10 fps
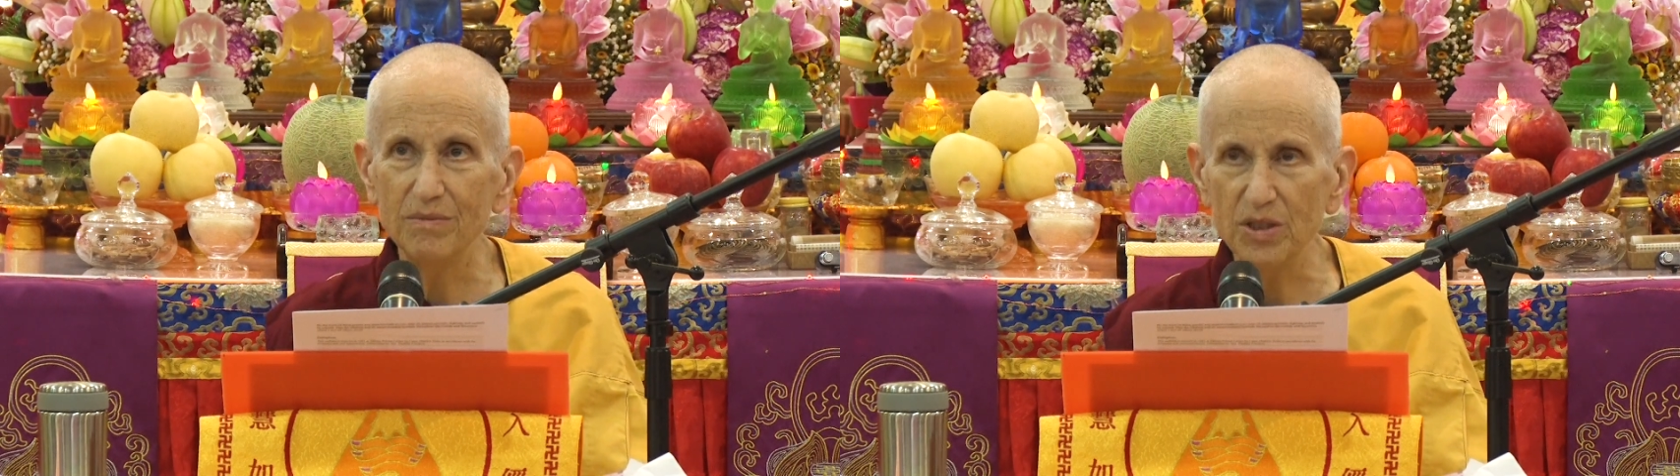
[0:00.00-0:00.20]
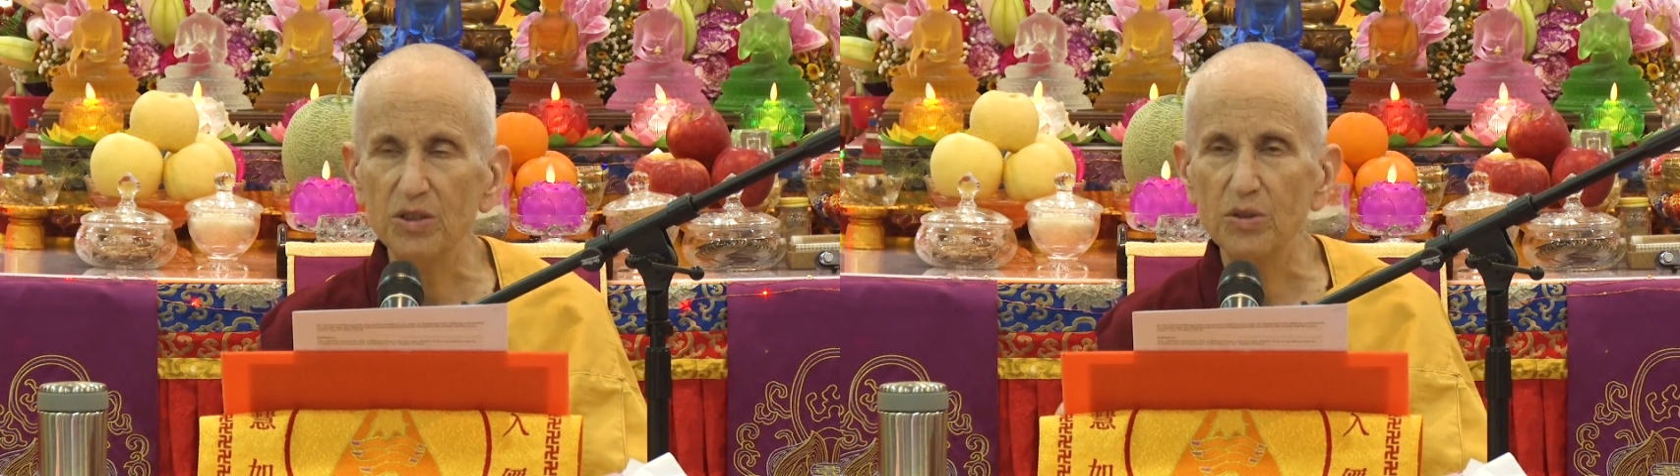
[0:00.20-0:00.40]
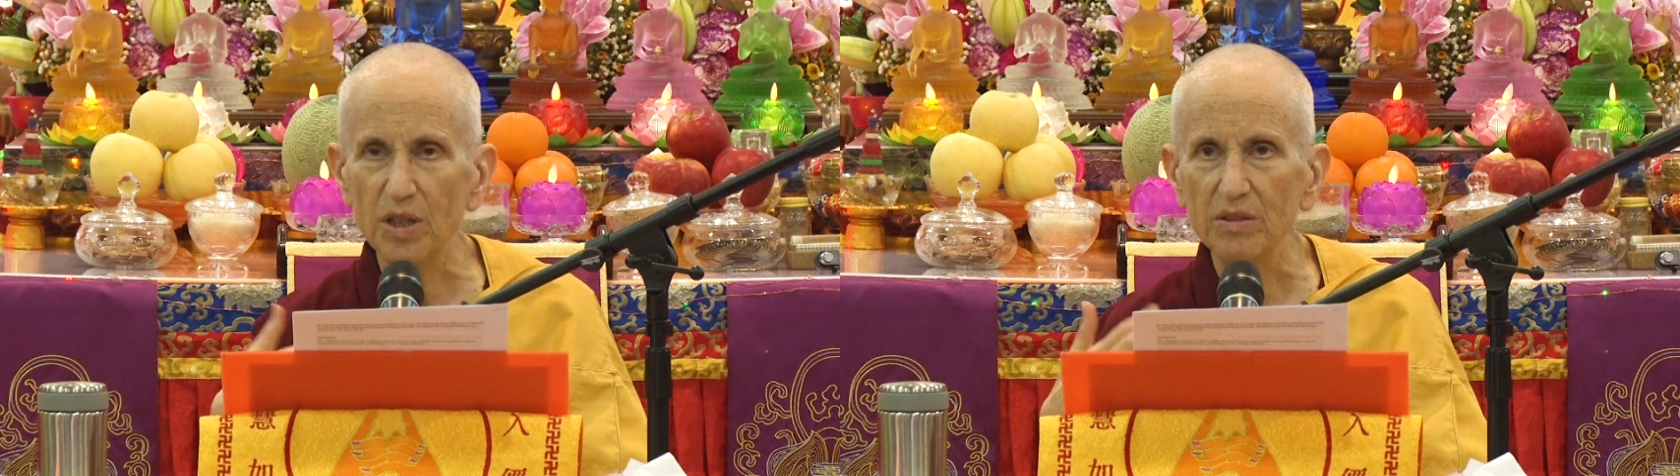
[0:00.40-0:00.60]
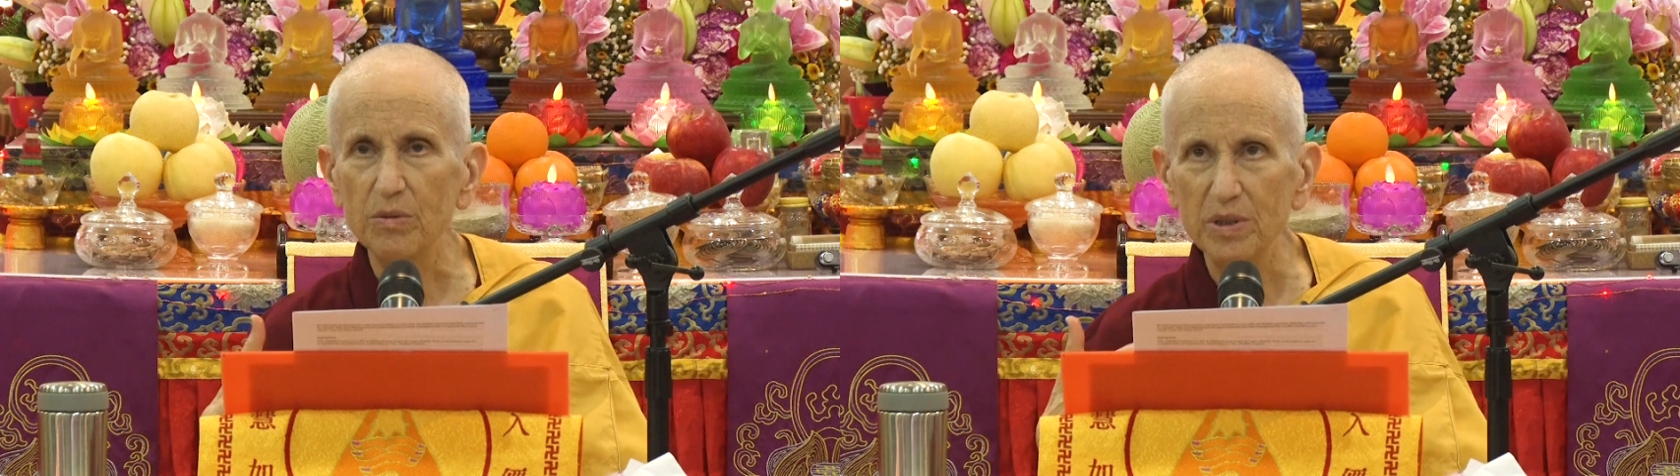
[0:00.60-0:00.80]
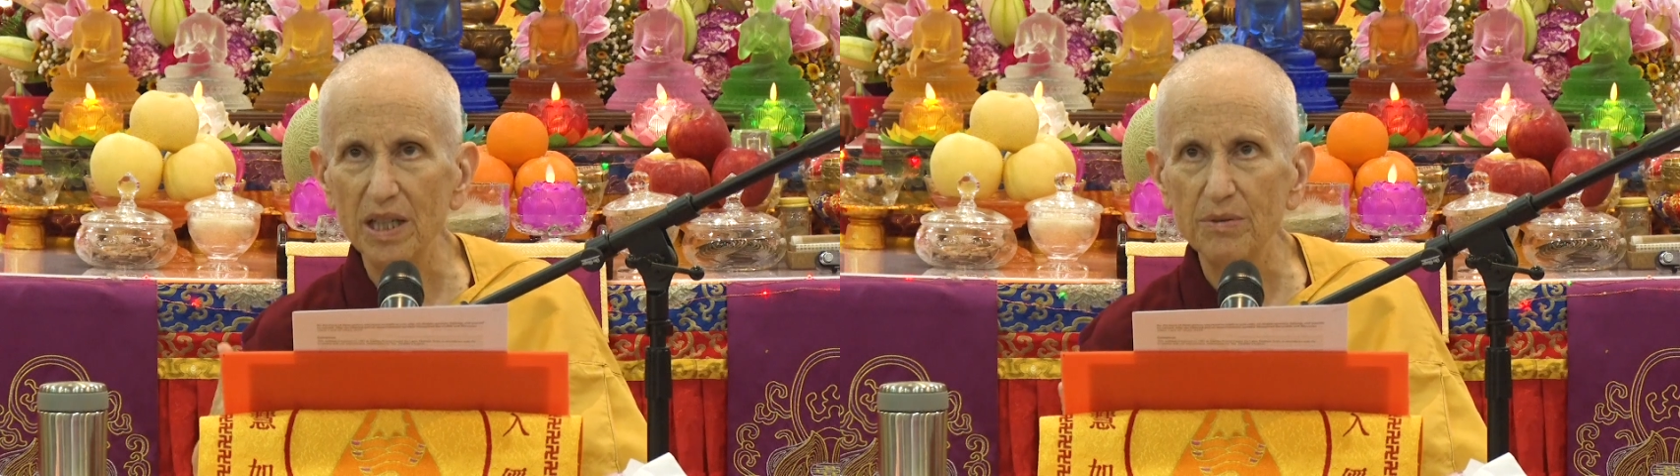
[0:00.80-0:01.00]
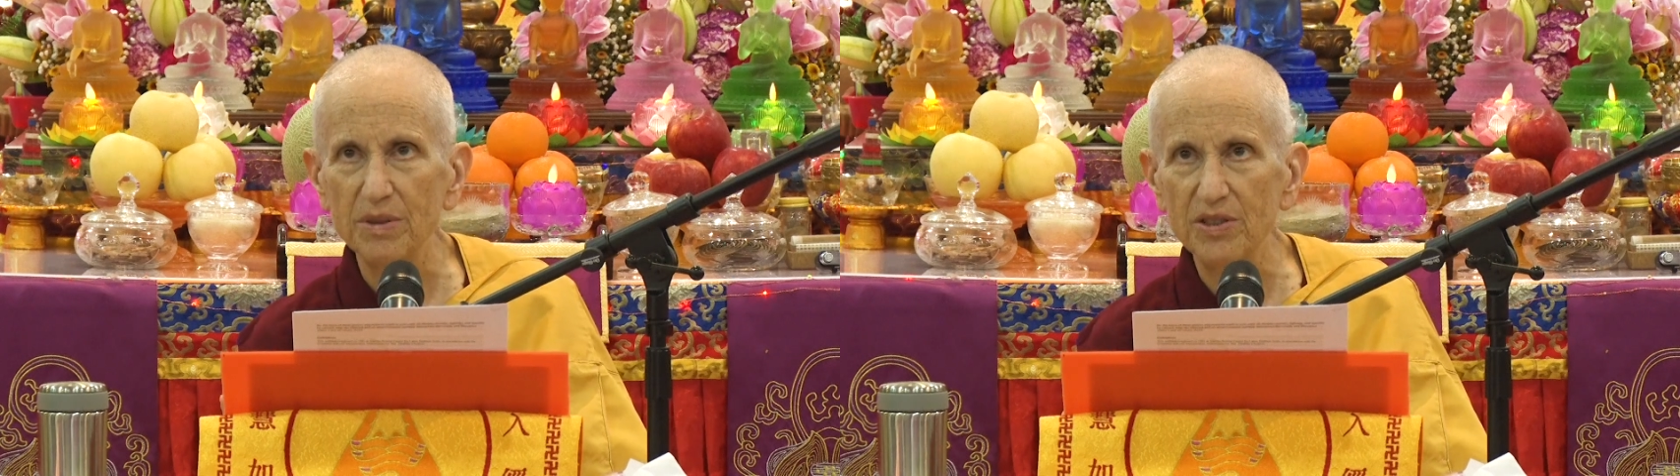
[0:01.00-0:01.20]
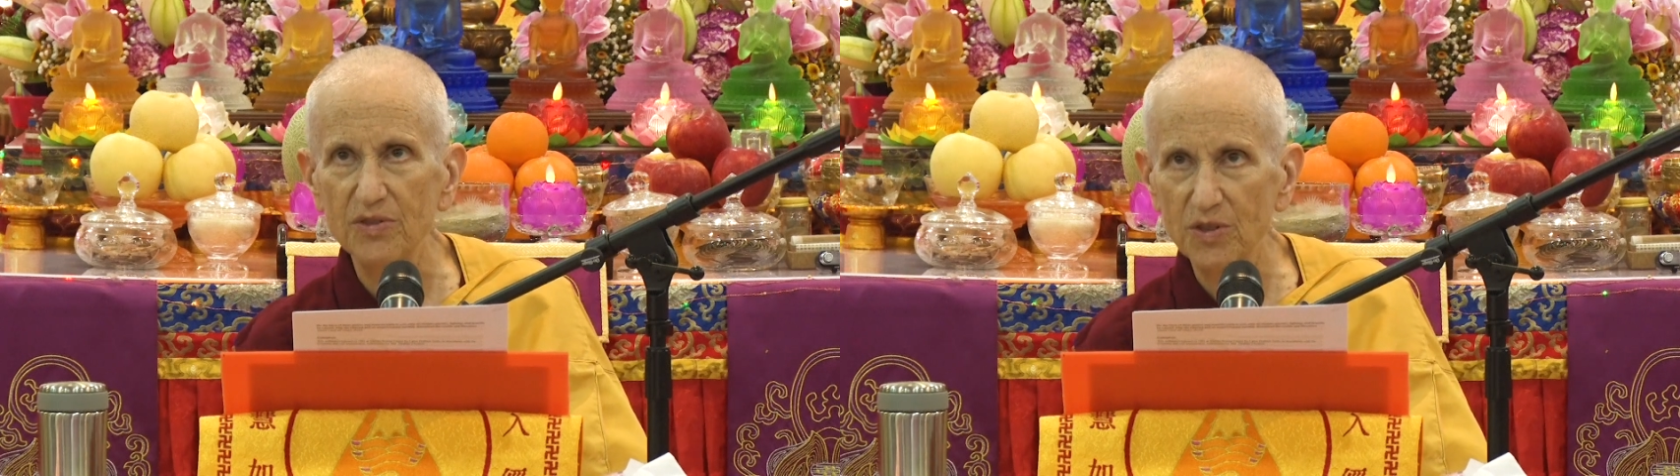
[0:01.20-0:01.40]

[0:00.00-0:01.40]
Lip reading: when I was